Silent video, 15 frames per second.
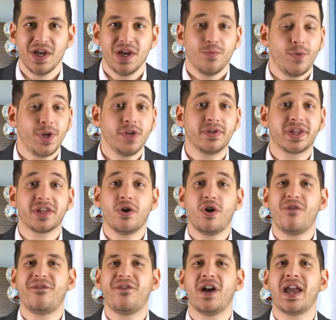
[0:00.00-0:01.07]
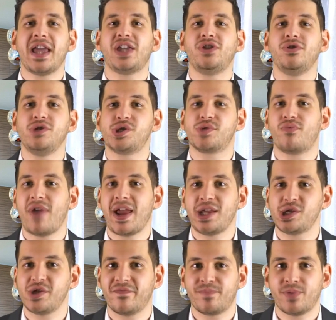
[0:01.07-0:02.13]
We also offer a huge range
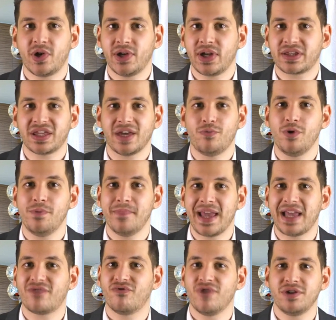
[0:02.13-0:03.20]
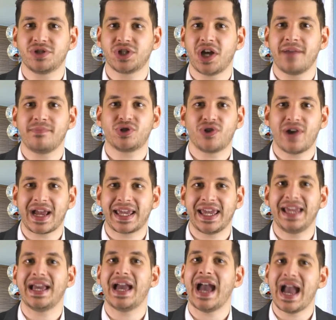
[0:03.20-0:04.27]
of products that will make real-time
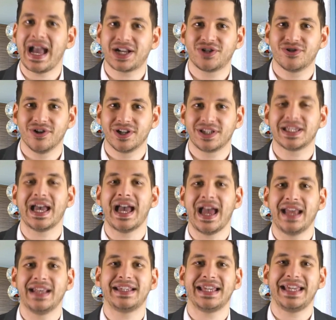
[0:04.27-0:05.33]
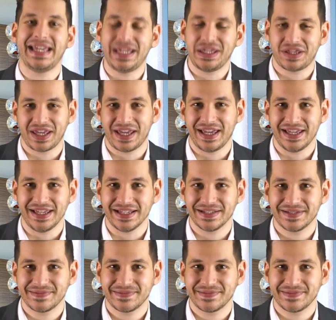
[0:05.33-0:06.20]
tracking accurate and easy.